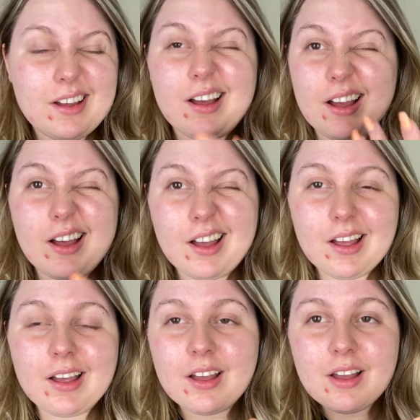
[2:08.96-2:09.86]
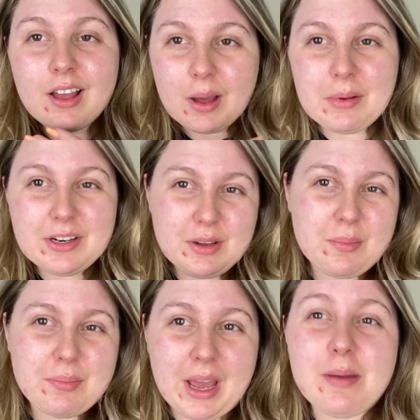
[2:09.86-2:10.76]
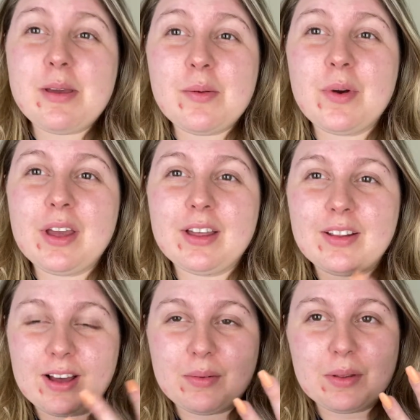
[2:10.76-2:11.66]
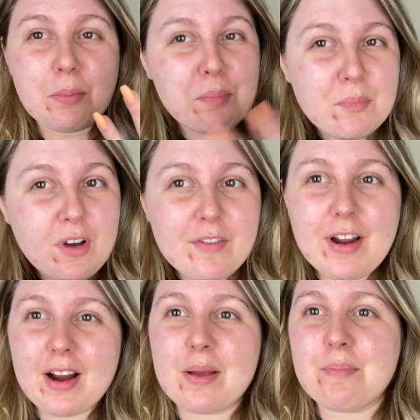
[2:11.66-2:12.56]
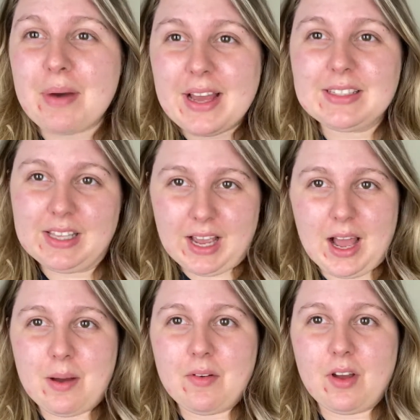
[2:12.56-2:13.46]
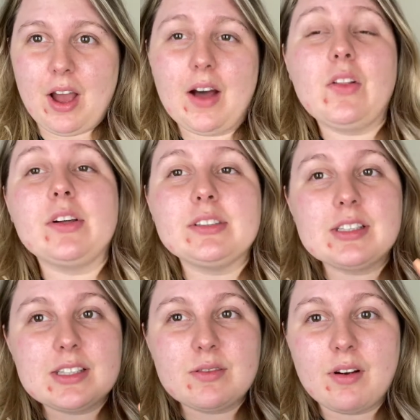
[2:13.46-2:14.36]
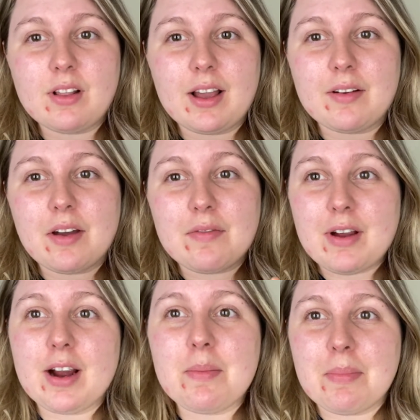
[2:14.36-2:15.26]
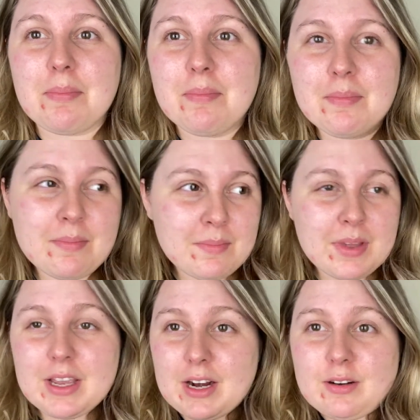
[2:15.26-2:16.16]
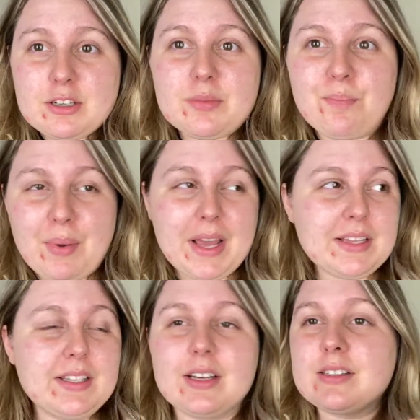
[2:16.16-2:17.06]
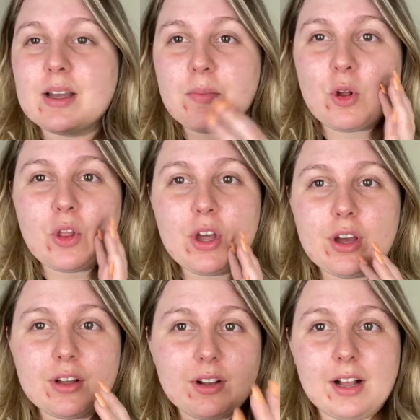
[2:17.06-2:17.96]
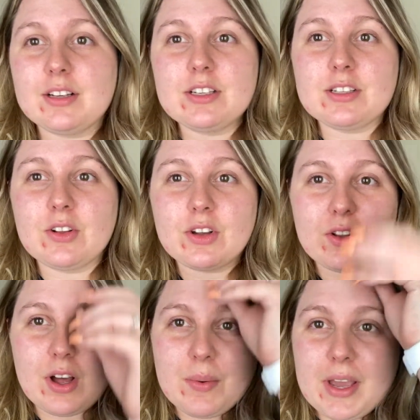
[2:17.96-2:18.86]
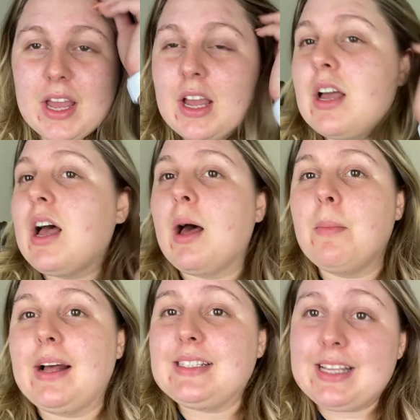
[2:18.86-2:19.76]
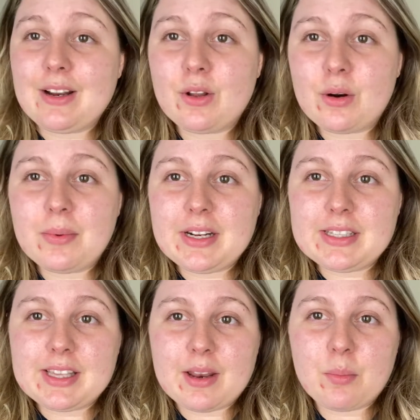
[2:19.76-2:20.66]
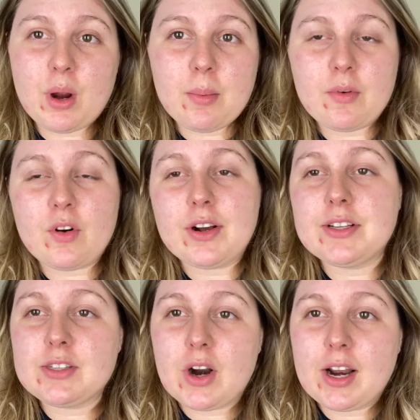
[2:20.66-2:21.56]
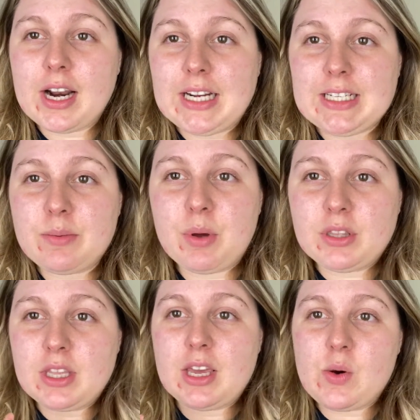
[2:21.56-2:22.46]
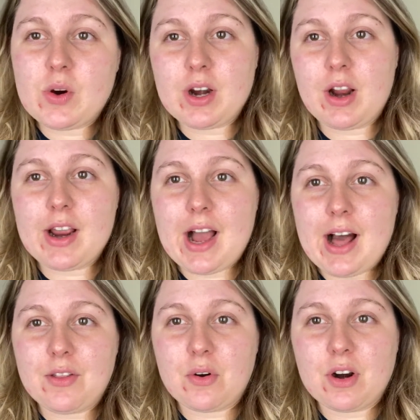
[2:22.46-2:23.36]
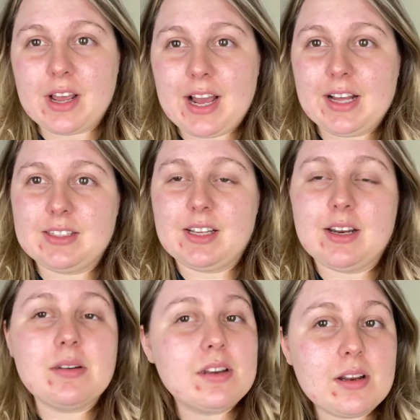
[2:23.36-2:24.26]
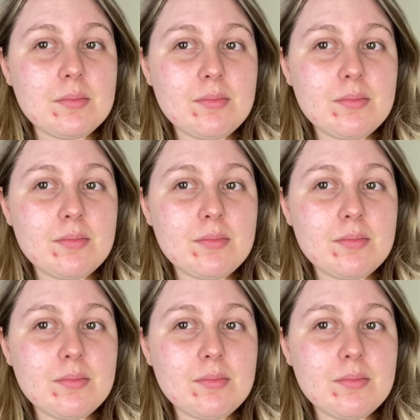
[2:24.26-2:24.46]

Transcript: I'm going to do a baby wing like with a very basic eye look. This is for like a very, just basic summer look, like just to look glowy. I did a little bit of skin prep before I started. I did put the Ordinary hyaluronic acid and did